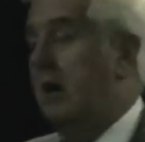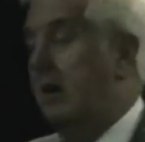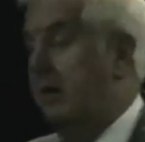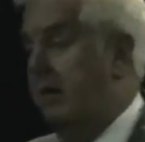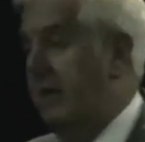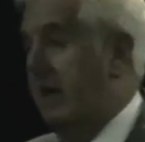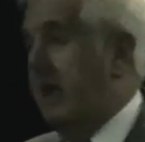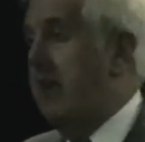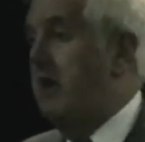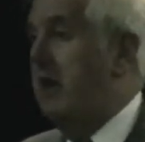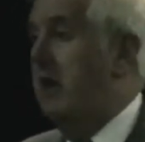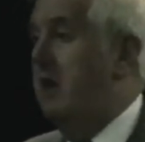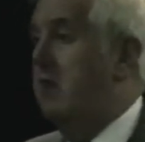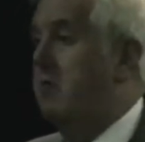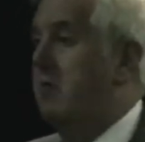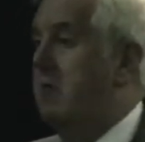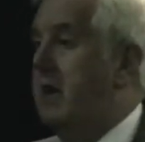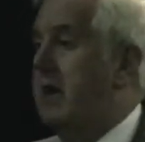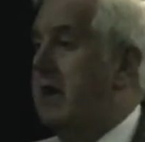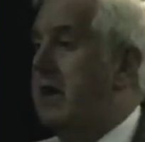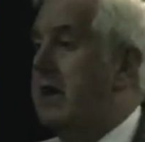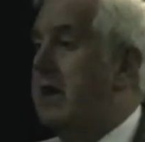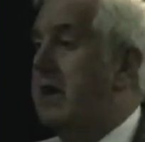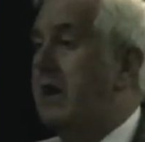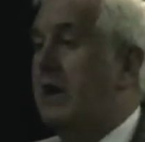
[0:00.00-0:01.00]
they know
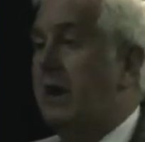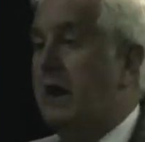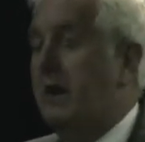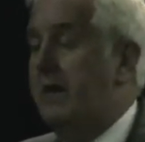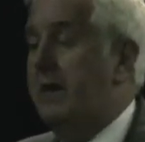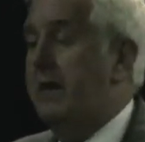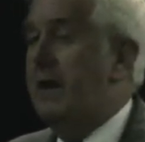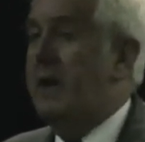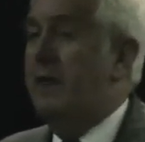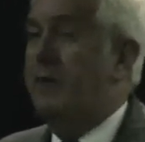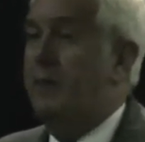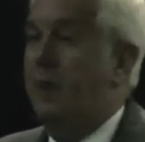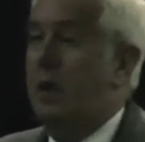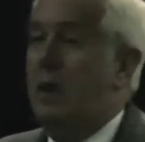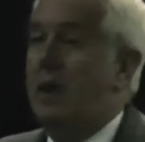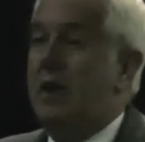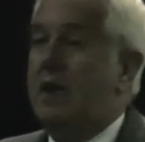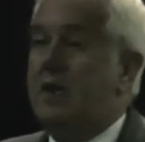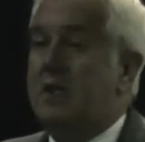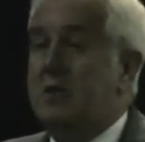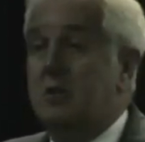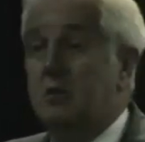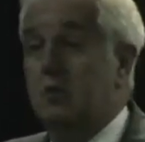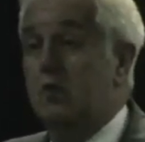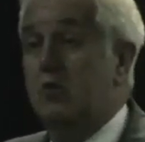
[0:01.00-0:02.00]
me, and that
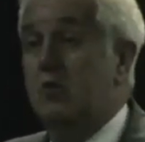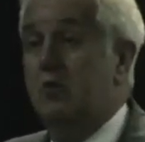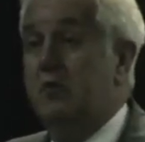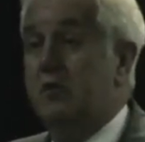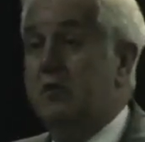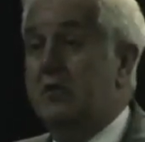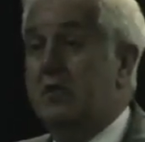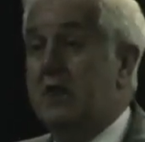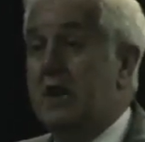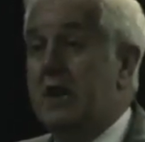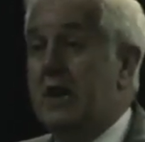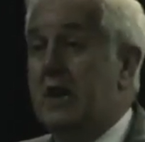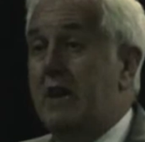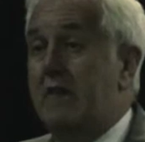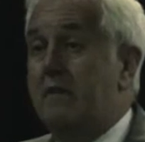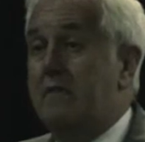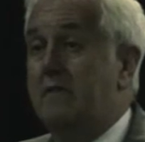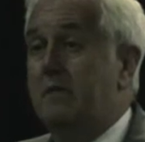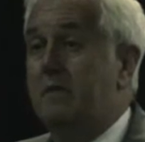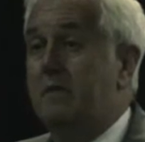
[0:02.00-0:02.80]
applies to all the staff.